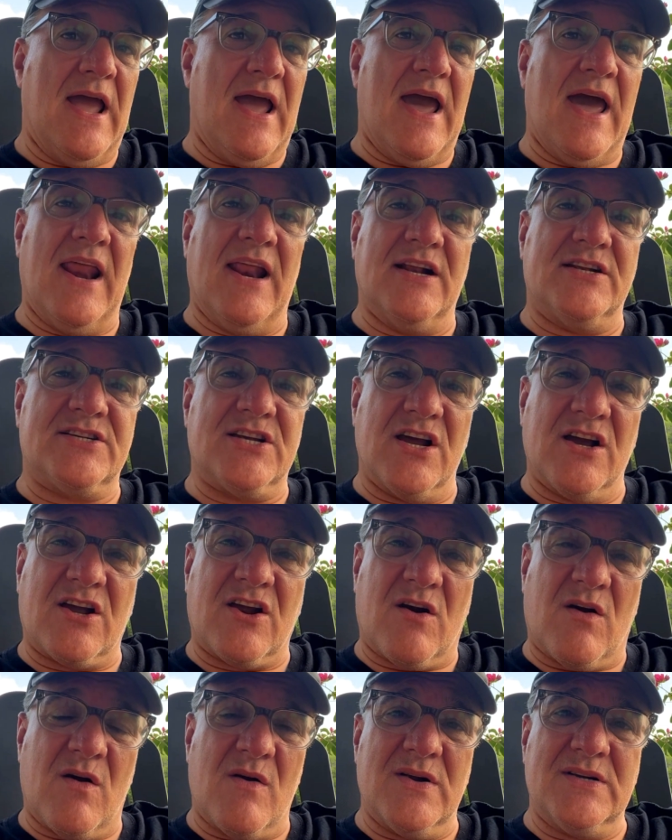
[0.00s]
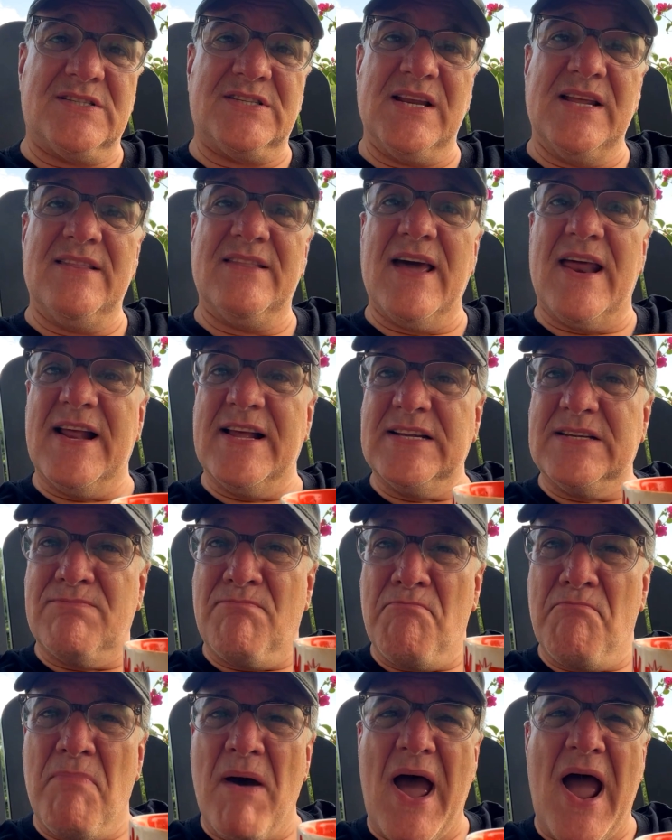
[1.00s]
And it's a currency that is
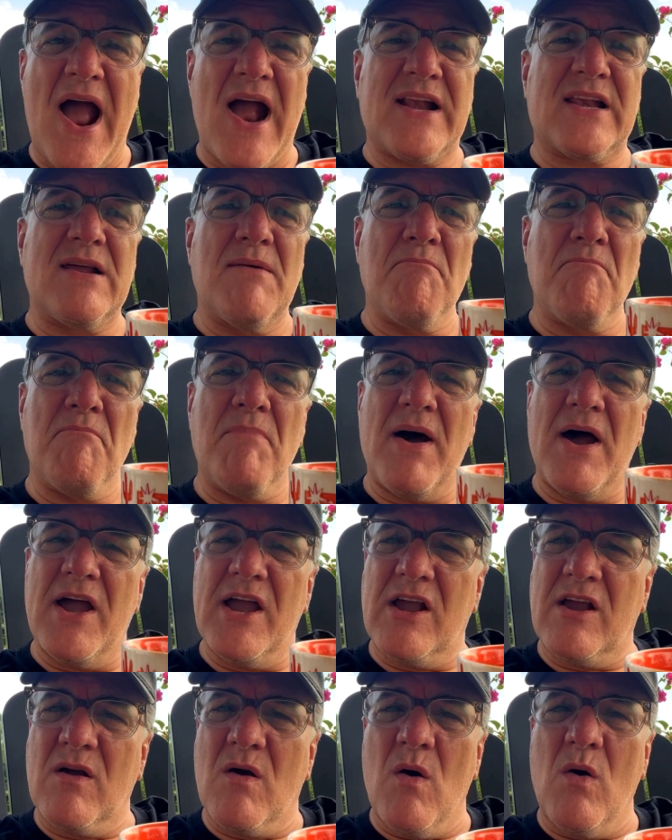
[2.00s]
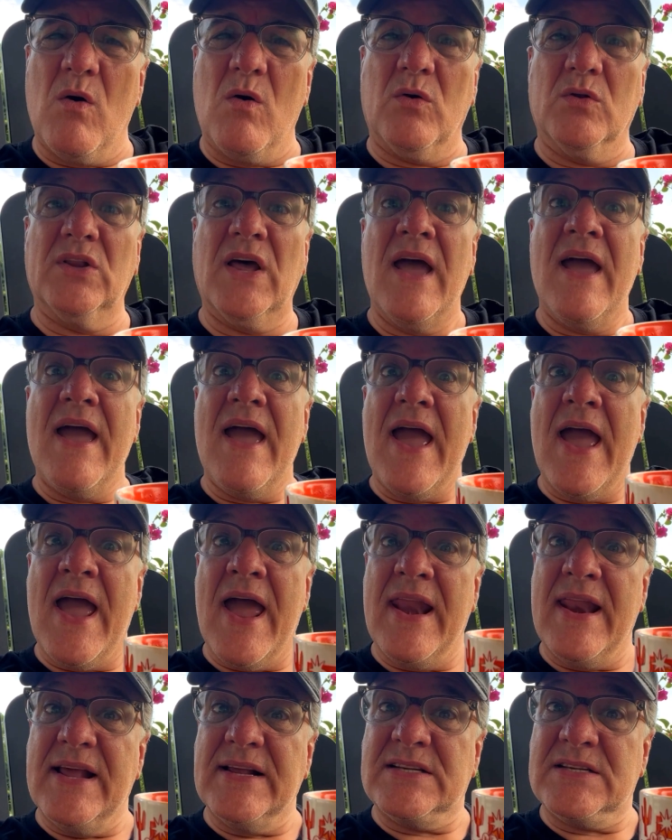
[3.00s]
backed by gold
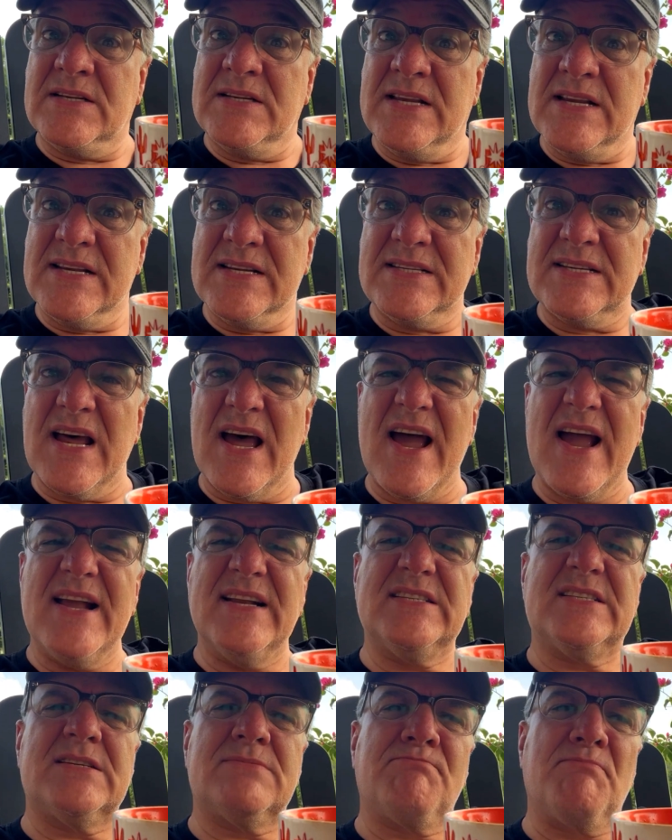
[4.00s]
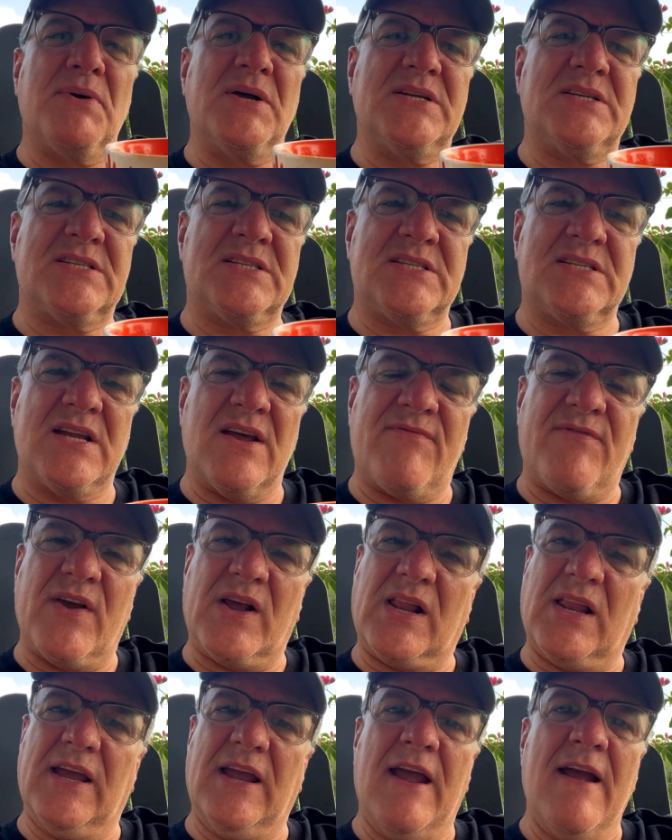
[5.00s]
and it's designed
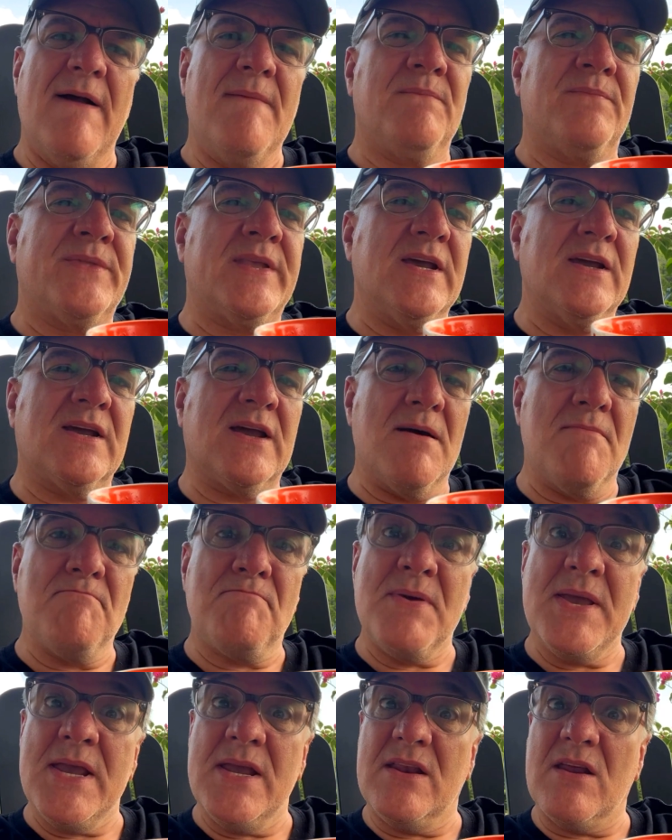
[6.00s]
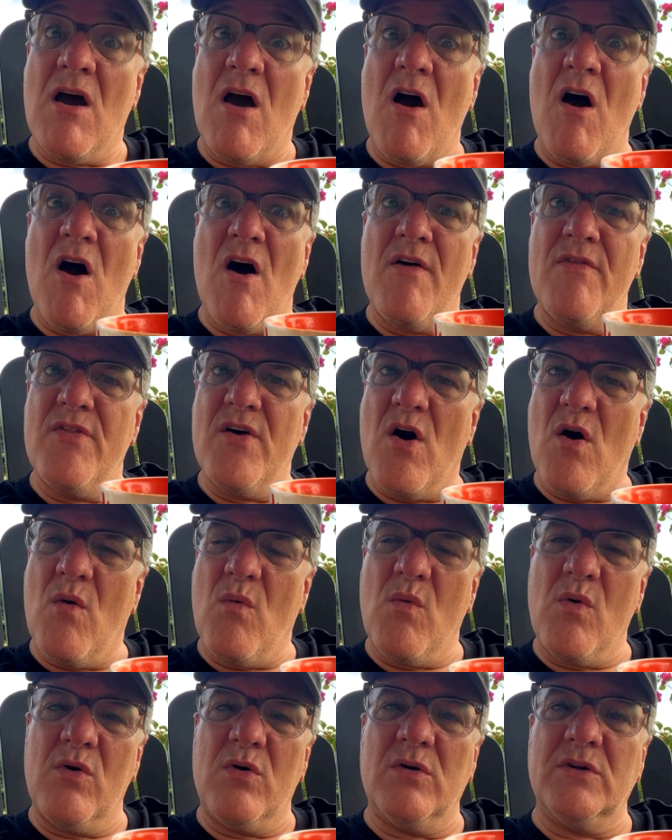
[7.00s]
specifically to compete on the
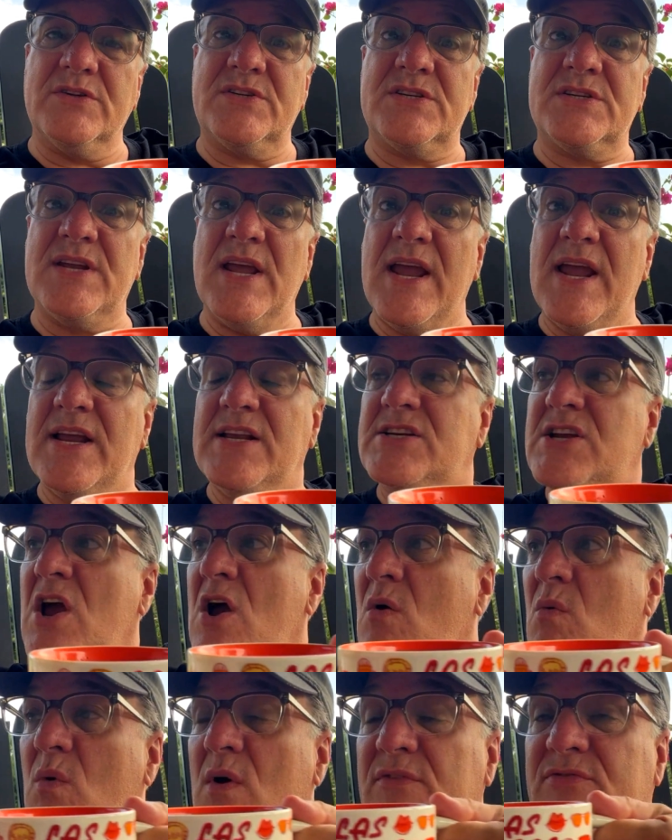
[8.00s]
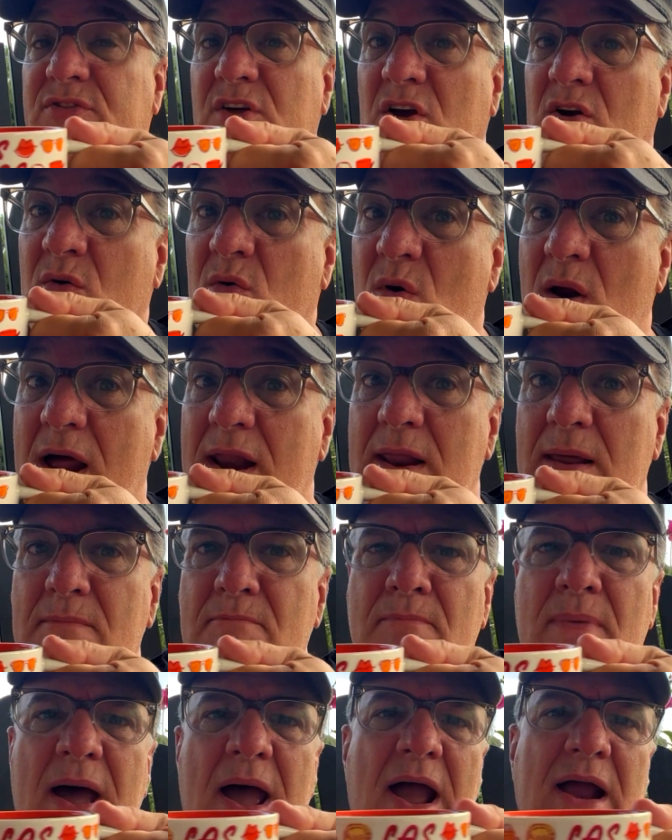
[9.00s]
world stage with the
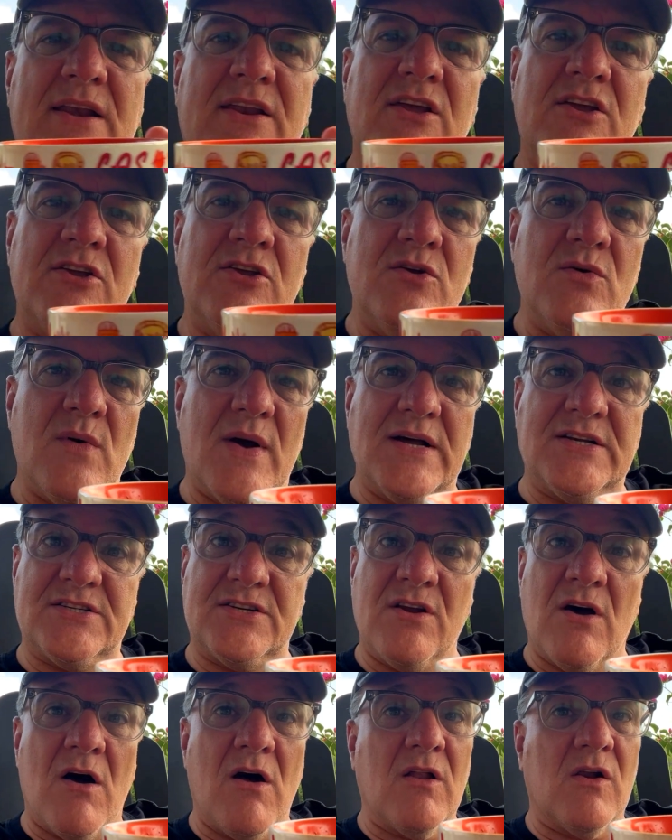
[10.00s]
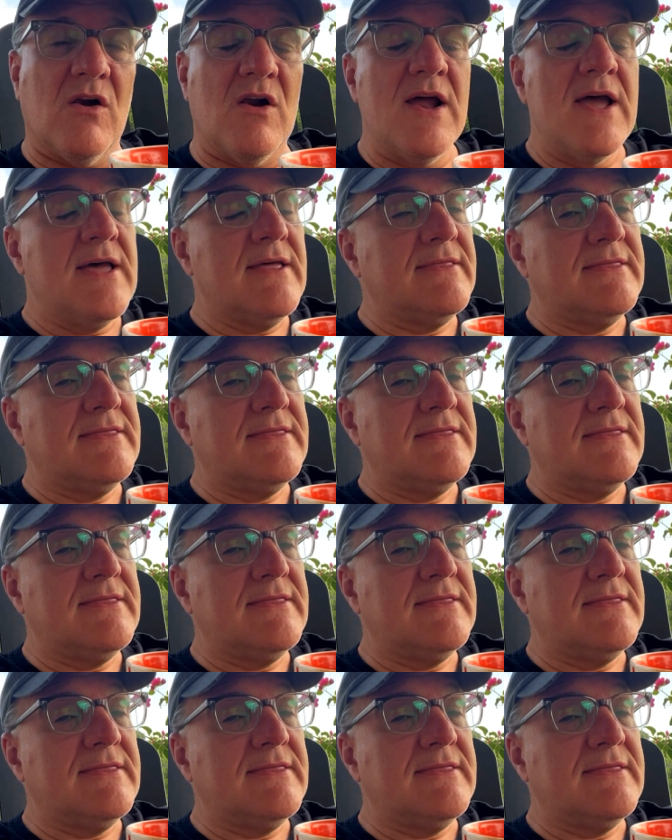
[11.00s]
credit-backed US dollar.